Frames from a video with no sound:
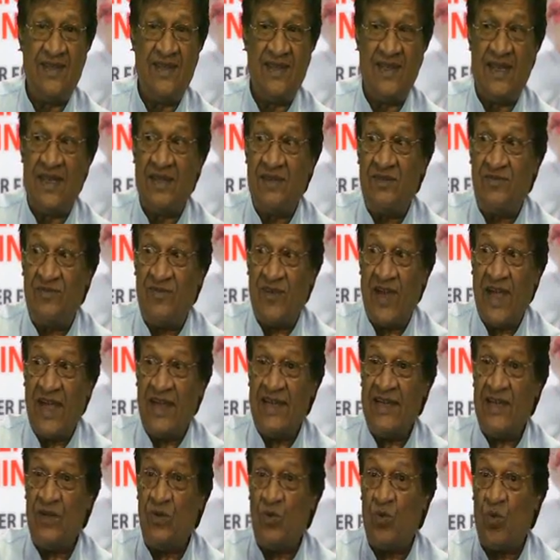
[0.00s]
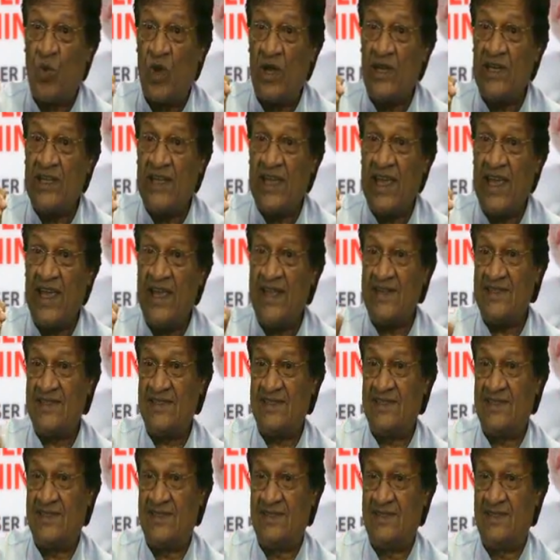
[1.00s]
And fined in one
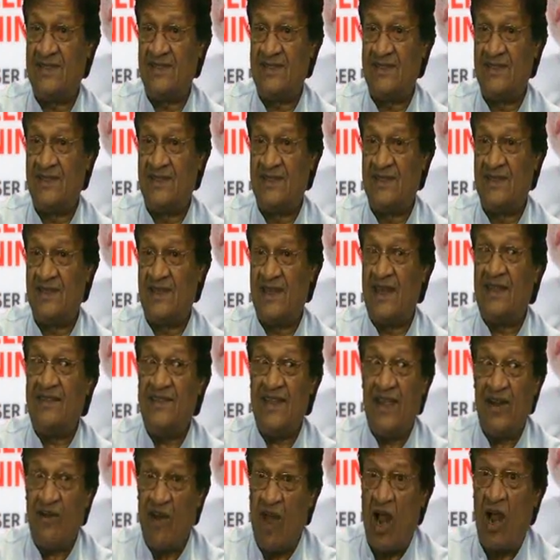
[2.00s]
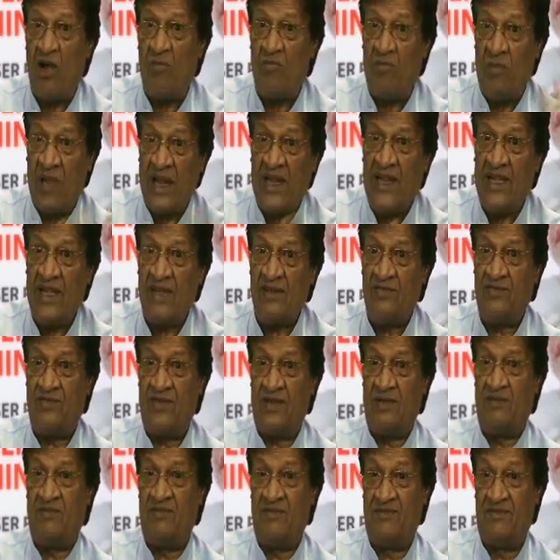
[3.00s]
case. And there are many of
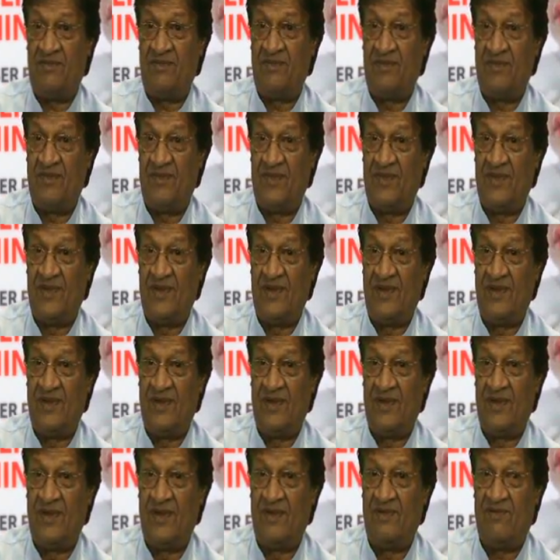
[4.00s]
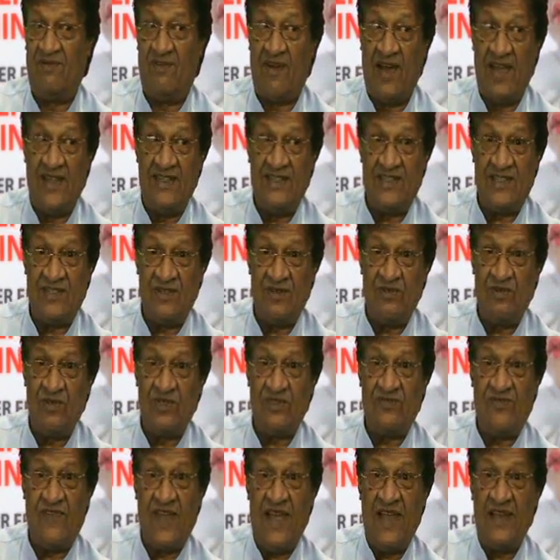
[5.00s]
them. Pfizer
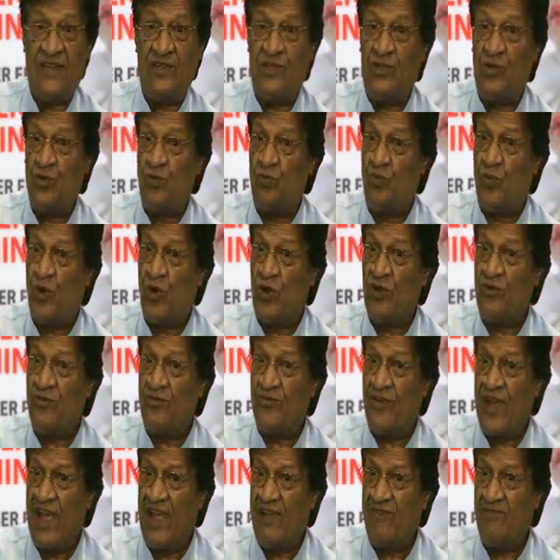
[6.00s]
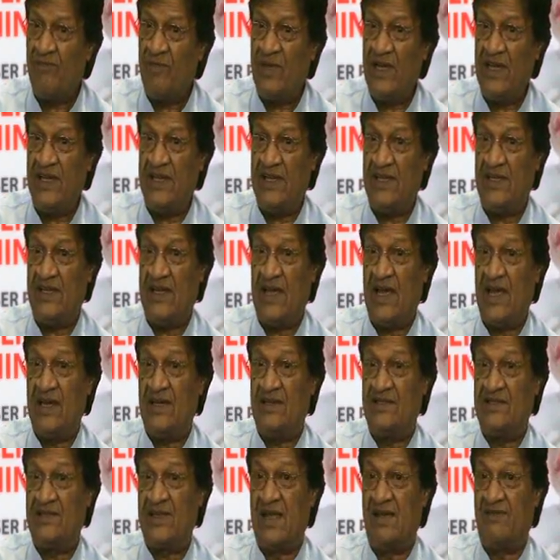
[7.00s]
was fined $2.5 billion
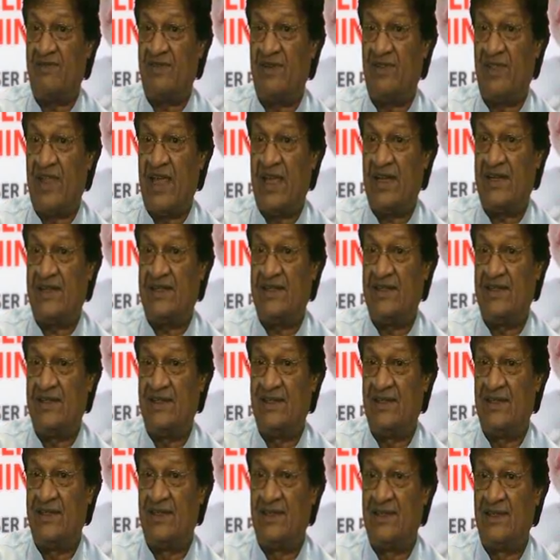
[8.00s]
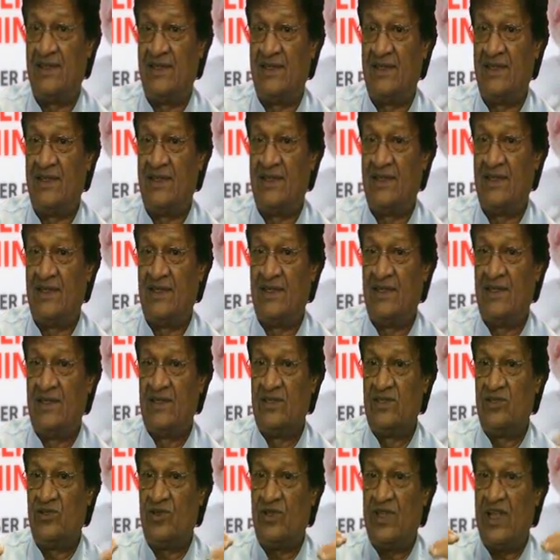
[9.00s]
after that.
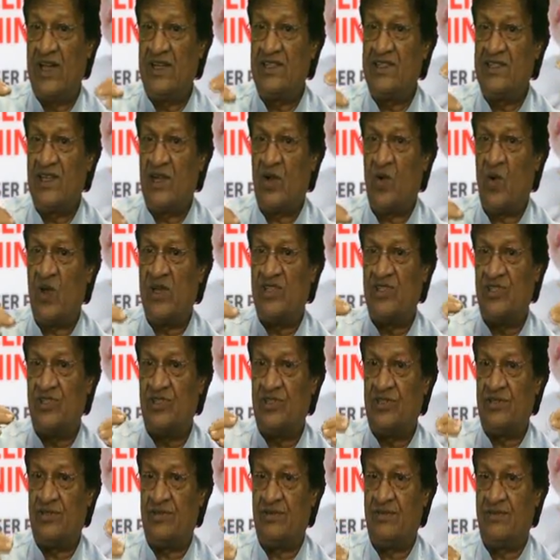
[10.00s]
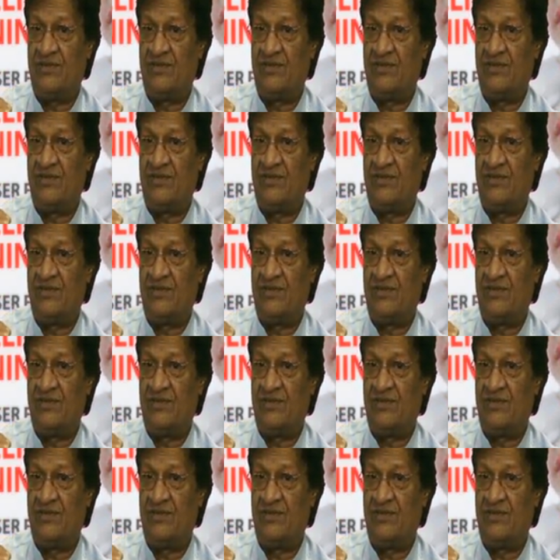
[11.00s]
So there's the question.